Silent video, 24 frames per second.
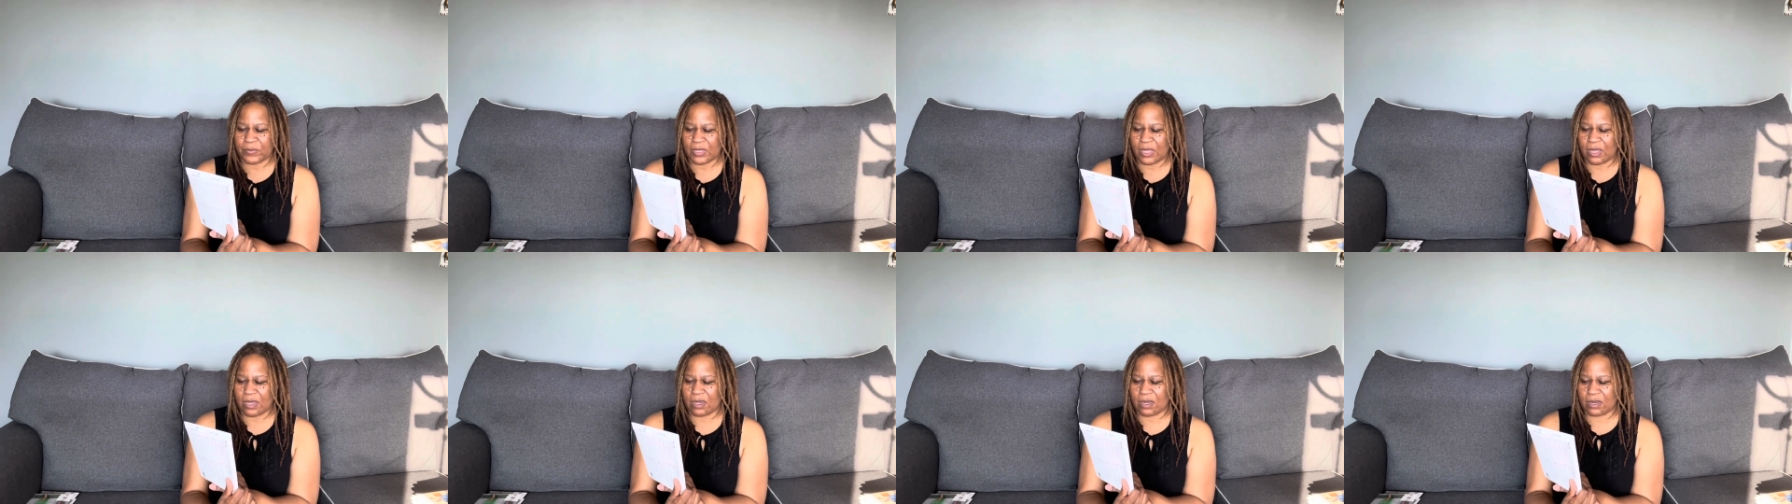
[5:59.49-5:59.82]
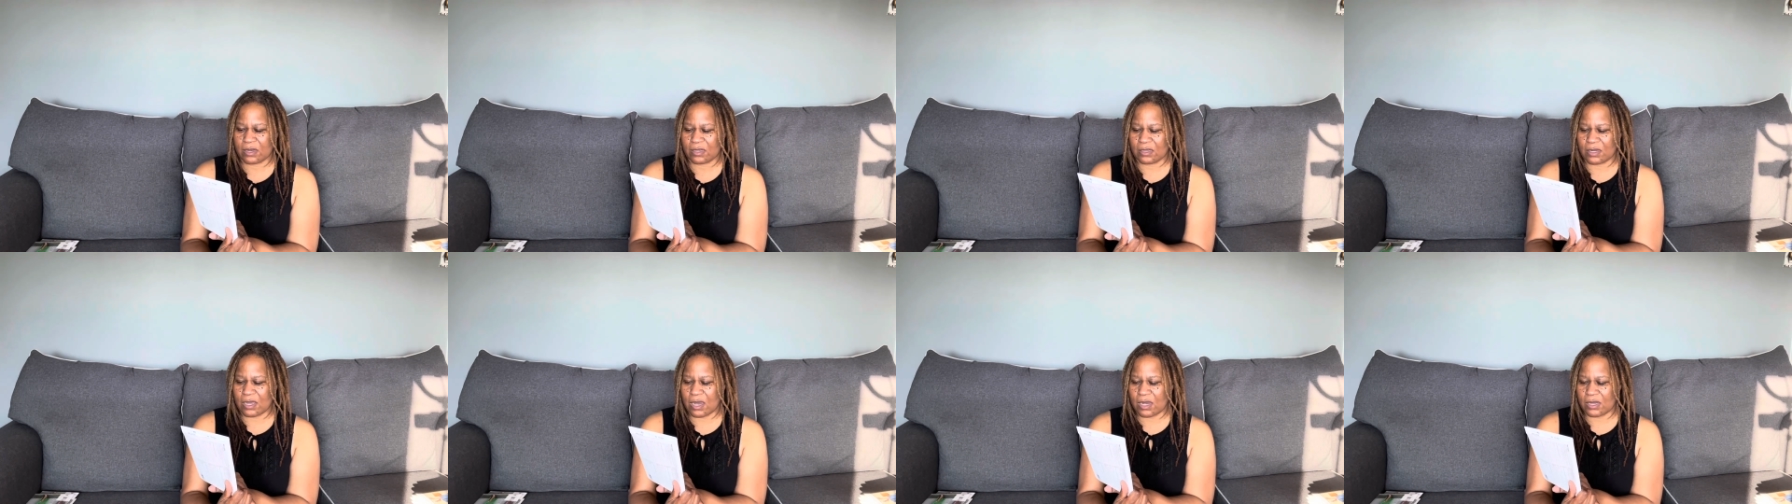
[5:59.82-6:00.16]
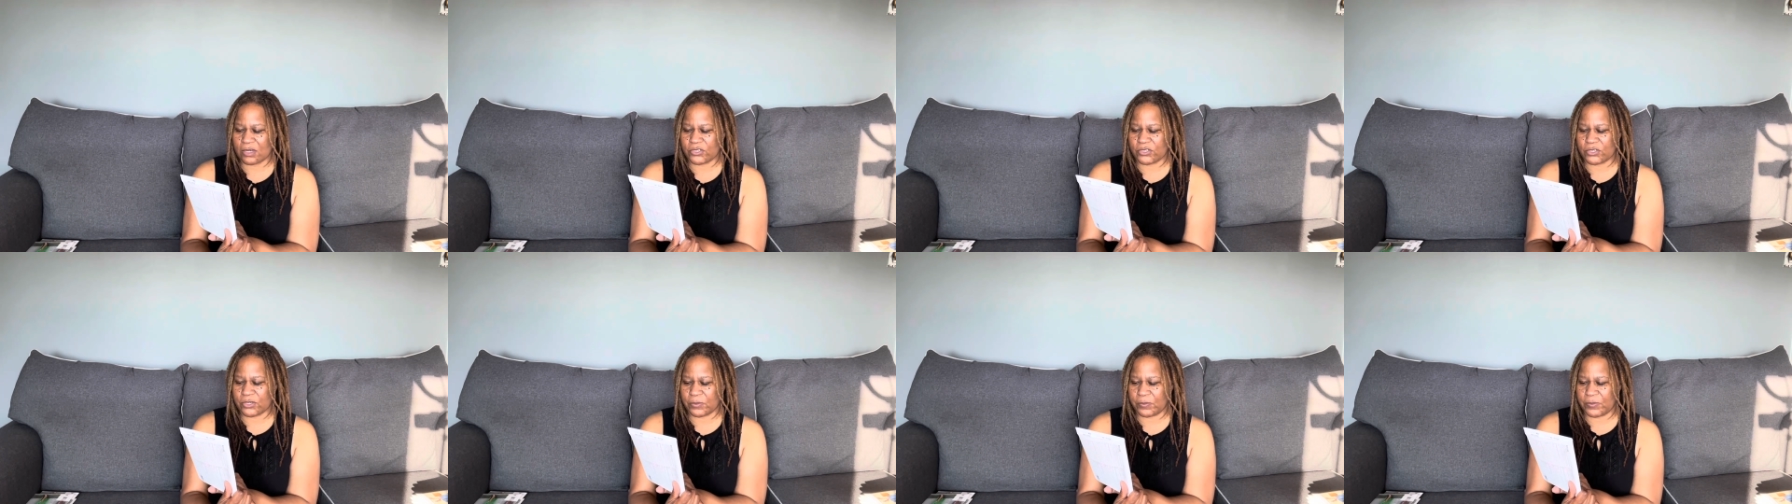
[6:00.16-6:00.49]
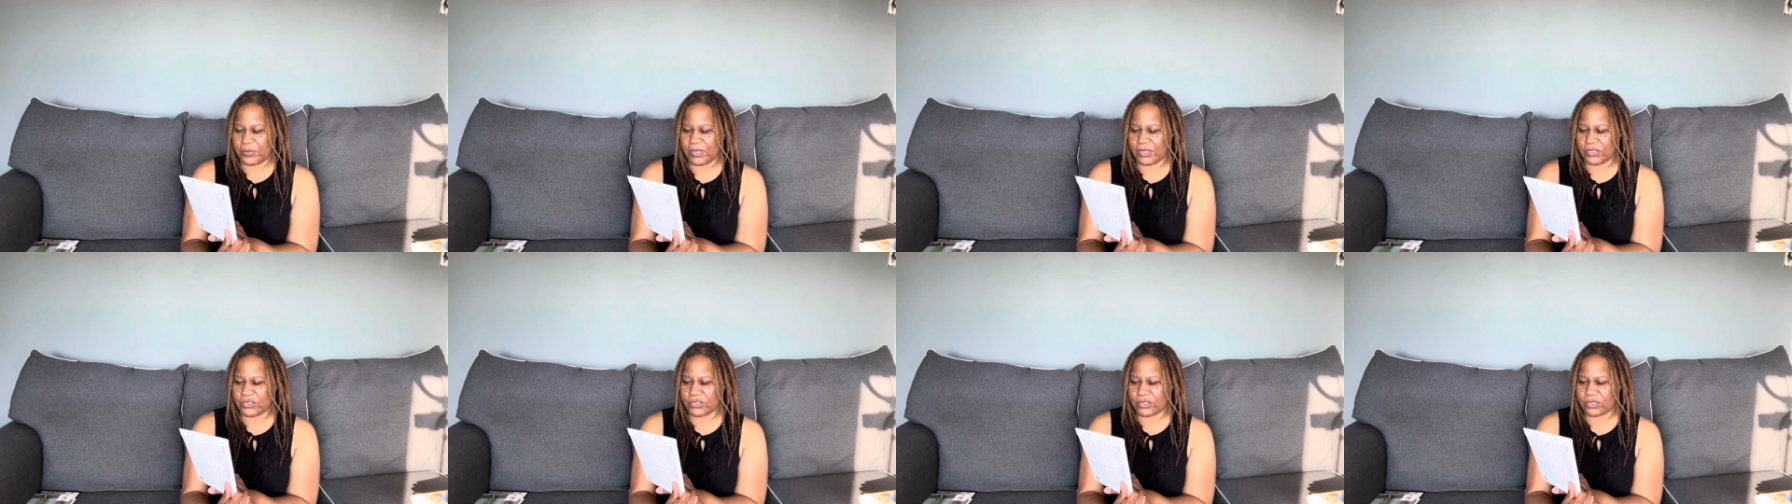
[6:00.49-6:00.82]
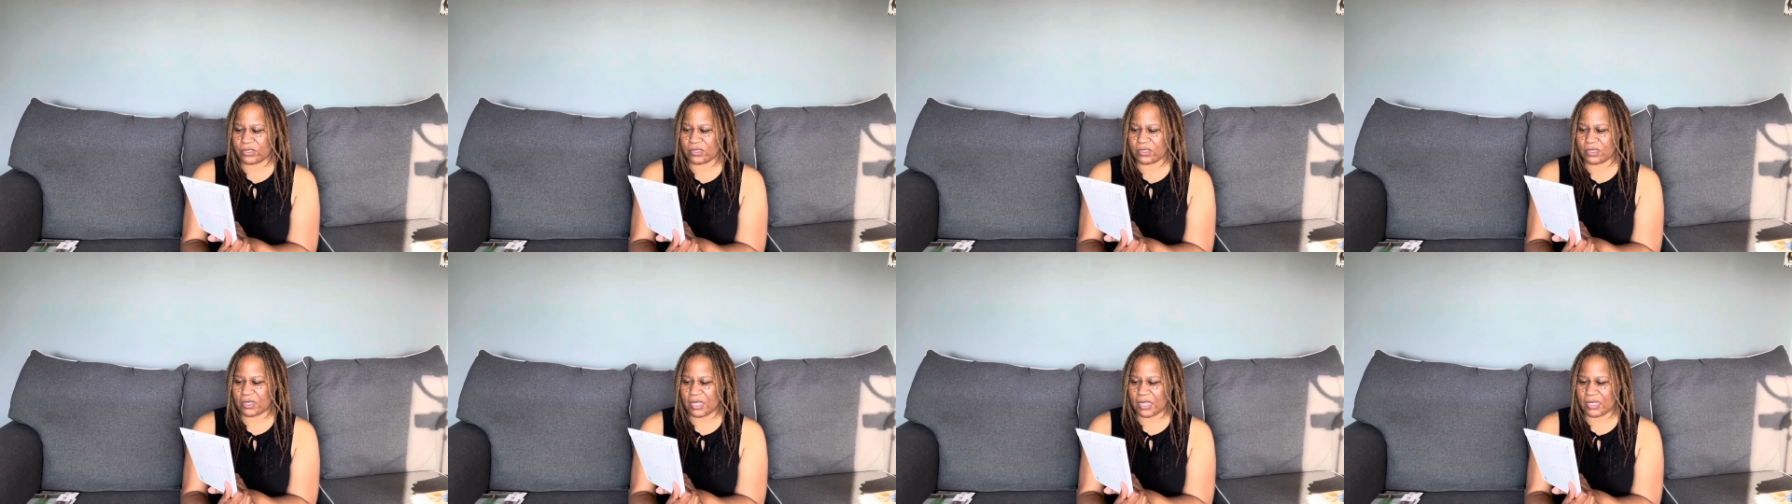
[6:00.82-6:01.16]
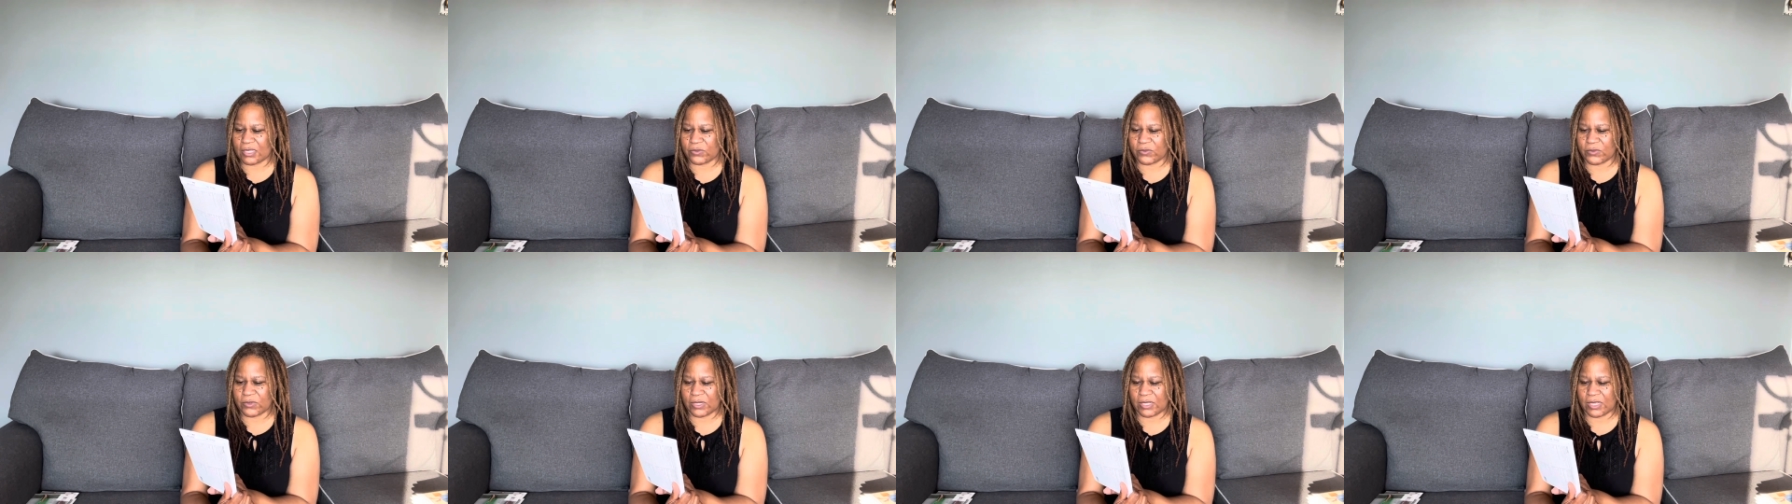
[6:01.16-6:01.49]
her larger picture. So
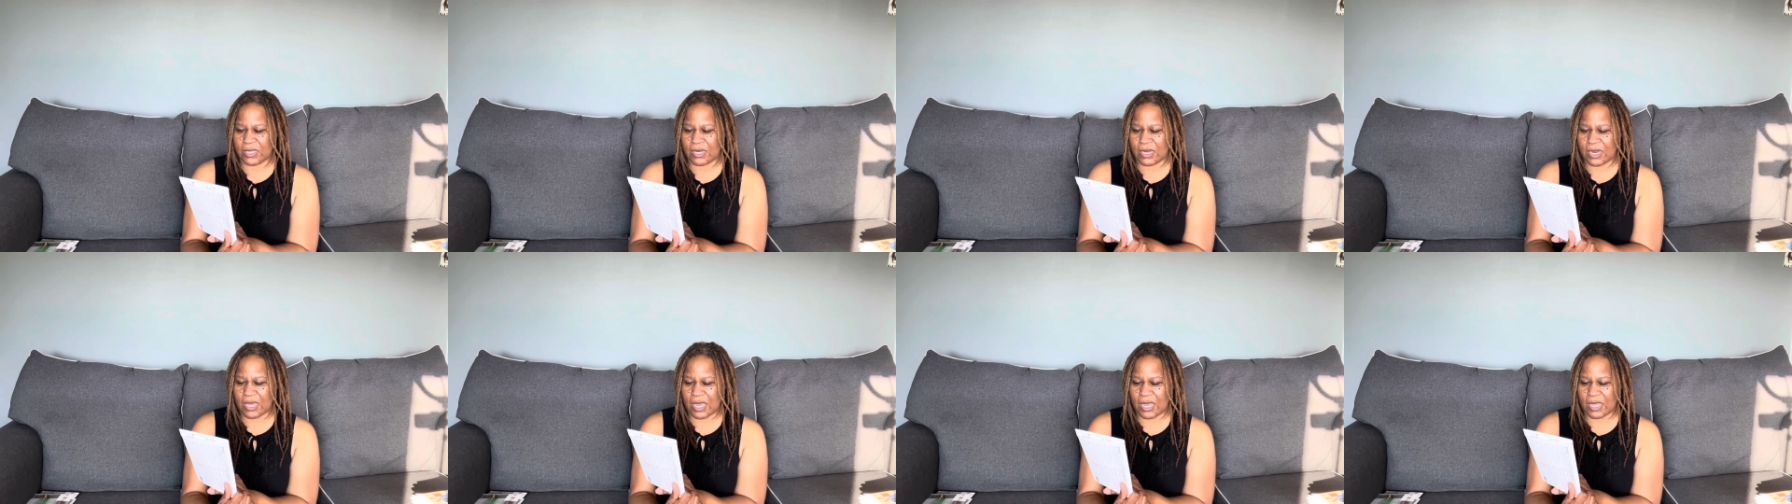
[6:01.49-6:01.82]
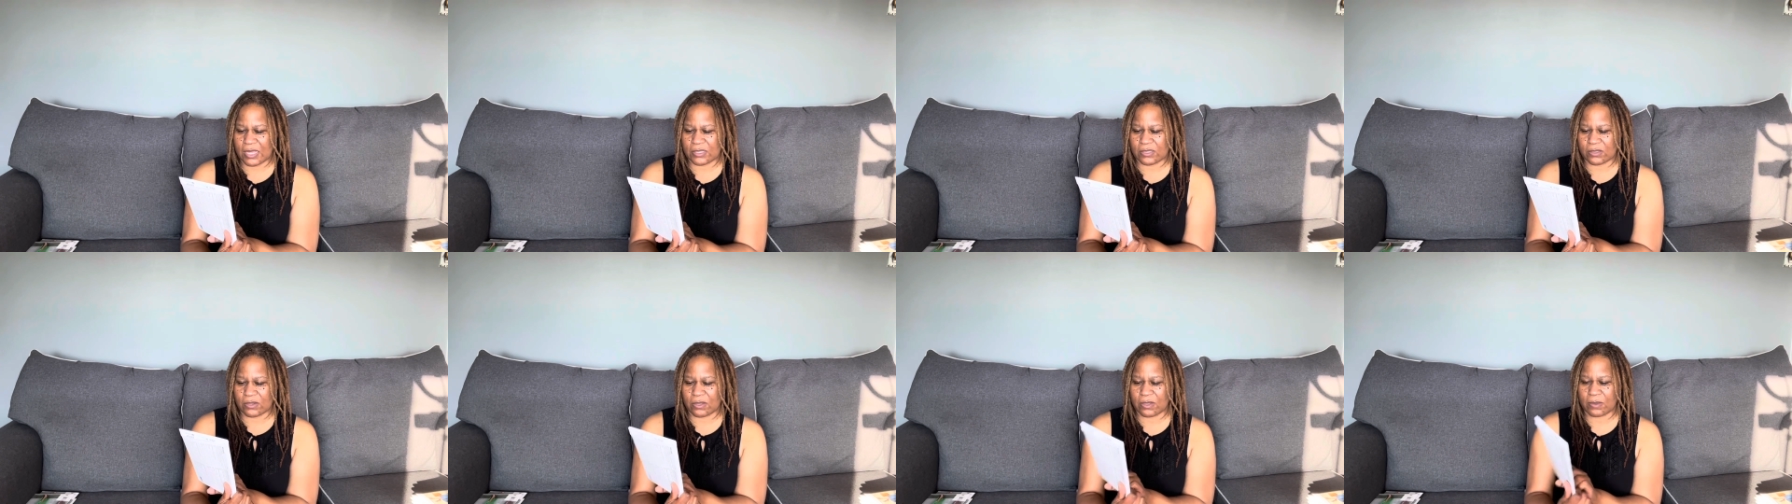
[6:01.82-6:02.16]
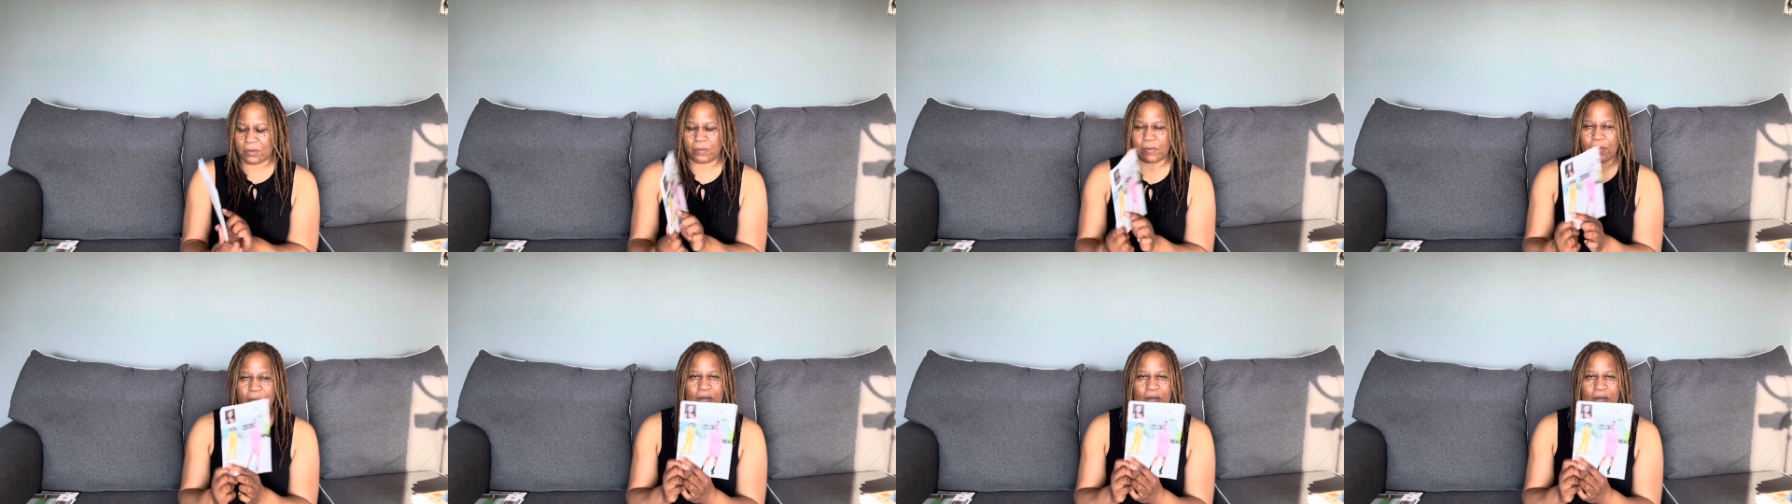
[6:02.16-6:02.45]
that's really nice. On the